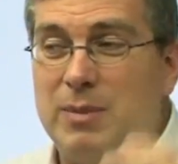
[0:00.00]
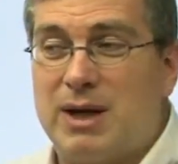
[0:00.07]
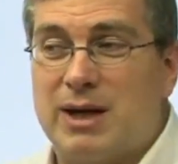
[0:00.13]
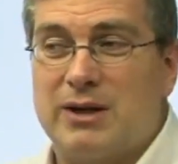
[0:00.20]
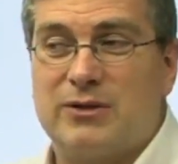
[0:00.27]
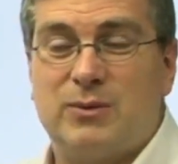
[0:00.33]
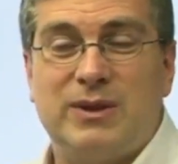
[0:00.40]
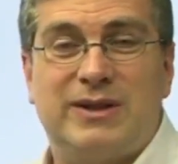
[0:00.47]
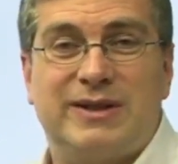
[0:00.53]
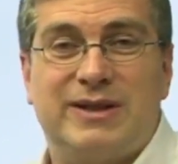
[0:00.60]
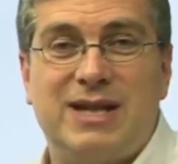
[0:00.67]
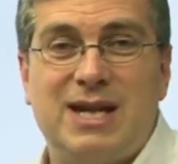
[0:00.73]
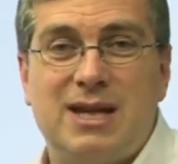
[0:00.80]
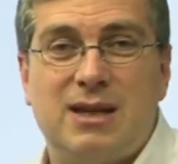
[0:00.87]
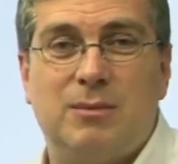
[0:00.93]
Because we
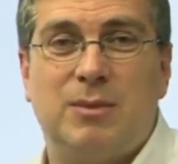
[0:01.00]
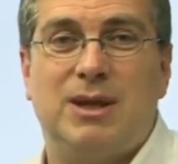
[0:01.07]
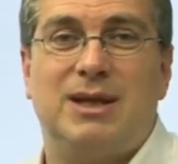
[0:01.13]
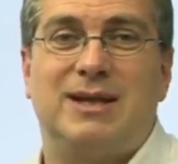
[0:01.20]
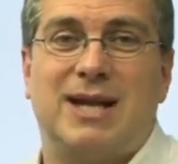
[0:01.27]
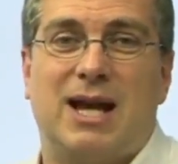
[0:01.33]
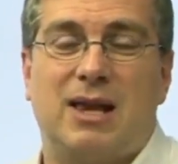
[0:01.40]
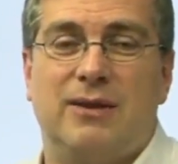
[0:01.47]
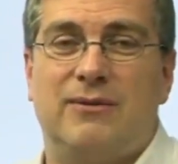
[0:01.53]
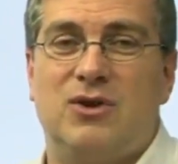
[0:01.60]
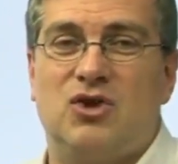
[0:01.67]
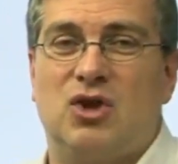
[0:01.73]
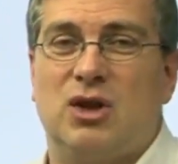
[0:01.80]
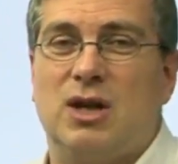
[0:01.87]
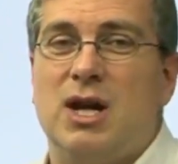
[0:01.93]
see them in
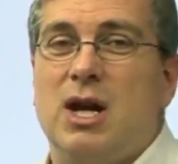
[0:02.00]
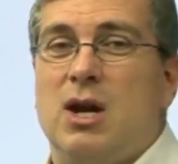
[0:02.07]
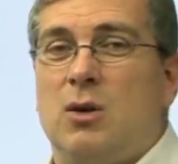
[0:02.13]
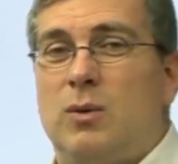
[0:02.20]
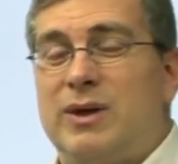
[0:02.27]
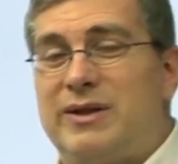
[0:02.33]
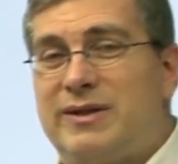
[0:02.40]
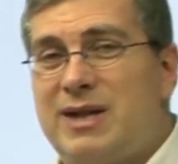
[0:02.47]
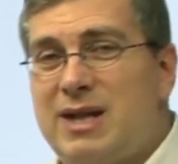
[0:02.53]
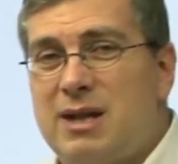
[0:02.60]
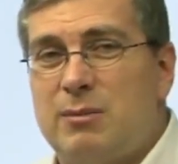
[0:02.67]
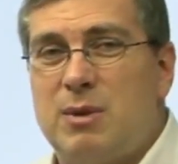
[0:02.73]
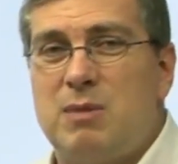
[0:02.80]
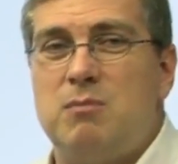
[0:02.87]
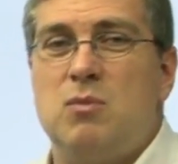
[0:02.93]
television, we see
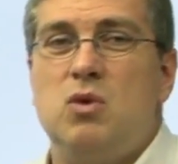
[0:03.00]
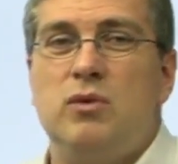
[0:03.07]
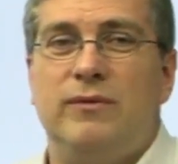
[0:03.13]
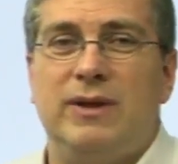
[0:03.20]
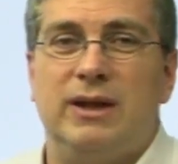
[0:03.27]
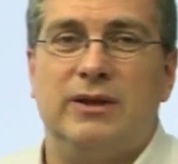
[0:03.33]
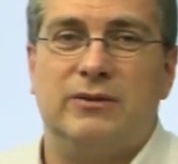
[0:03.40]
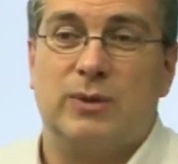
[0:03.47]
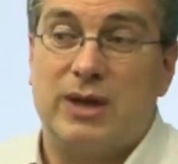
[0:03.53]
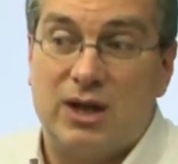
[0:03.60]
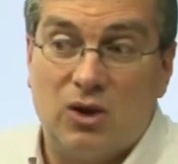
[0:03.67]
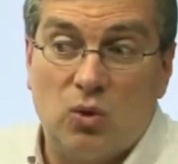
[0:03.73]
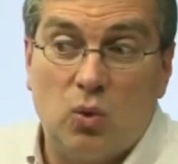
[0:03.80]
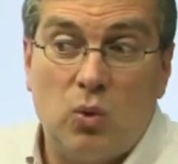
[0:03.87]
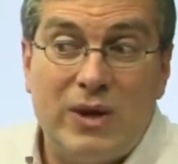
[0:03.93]
them in movies, we
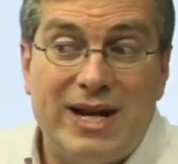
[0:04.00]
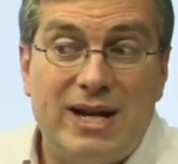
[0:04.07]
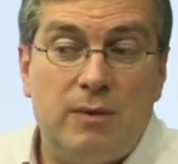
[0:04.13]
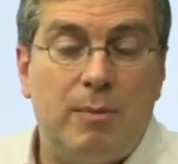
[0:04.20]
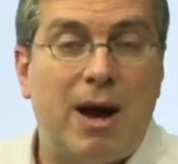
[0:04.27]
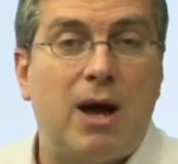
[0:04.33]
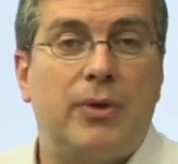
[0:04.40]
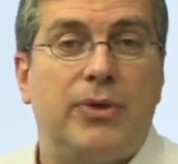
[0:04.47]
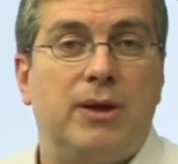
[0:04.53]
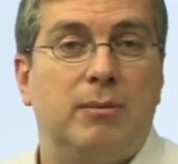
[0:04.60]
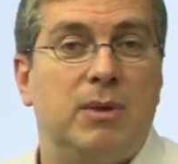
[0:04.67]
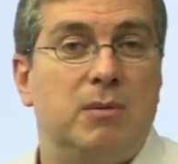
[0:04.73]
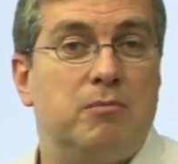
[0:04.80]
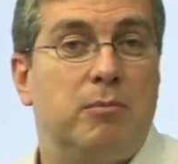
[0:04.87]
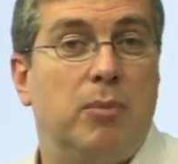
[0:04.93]
can read about
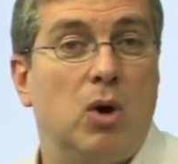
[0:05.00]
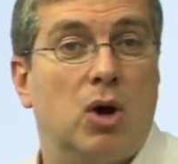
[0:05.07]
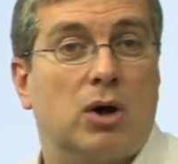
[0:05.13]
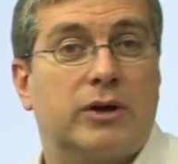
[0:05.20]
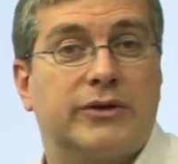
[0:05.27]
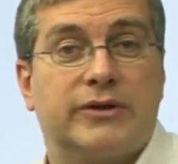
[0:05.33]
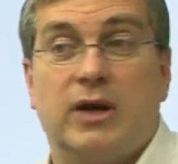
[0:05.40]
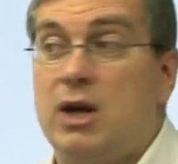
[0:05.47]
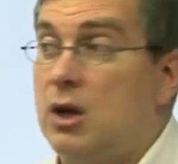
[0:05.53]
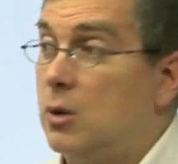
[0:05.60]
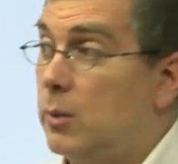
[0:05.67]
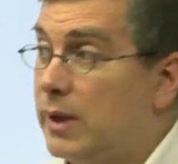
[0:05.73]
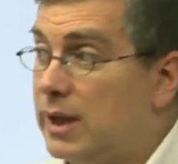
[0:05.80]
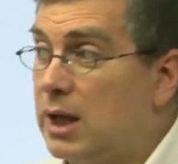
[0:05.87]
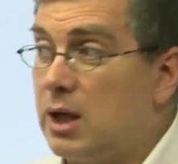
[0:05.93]
them in books,
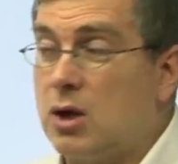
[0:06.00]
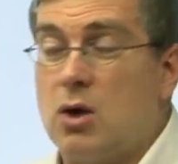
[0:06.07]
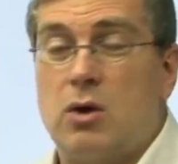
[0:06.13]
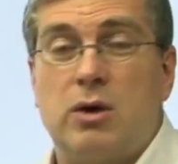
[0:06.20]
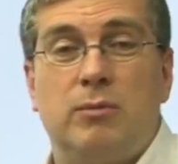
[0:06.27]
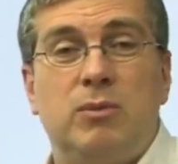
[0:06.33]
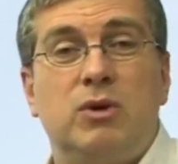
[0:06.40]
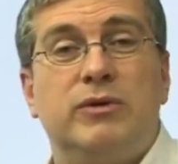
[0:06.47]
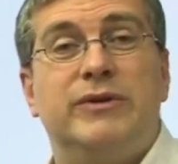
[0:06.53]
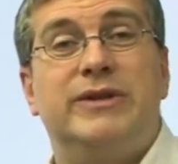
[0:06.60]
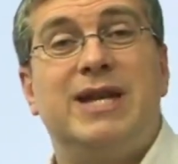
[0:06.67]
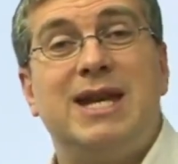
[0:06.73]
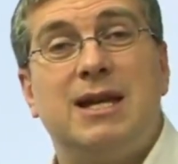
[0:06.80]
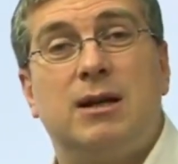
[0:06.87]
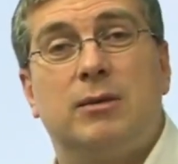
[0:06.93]
we can go to
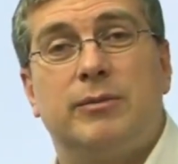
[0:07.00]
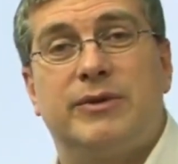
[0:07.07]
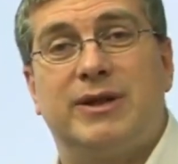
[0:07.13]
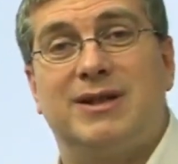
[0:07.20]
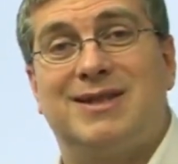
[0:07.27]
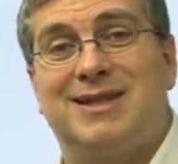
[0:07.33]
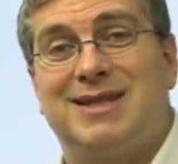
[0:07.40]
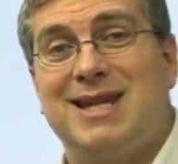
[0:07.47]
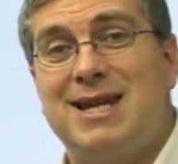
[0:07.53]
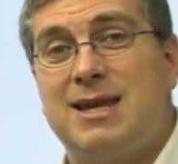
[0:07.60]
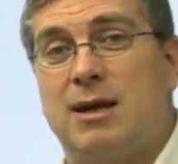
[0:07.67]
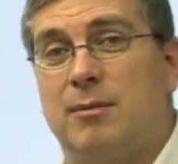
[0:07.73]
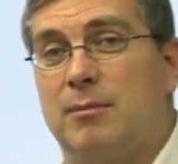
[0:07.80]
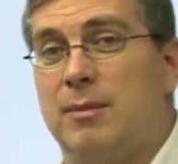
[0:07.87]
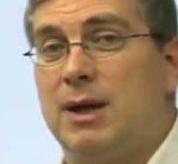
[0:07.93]
museums and see
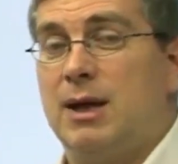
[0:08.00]
them,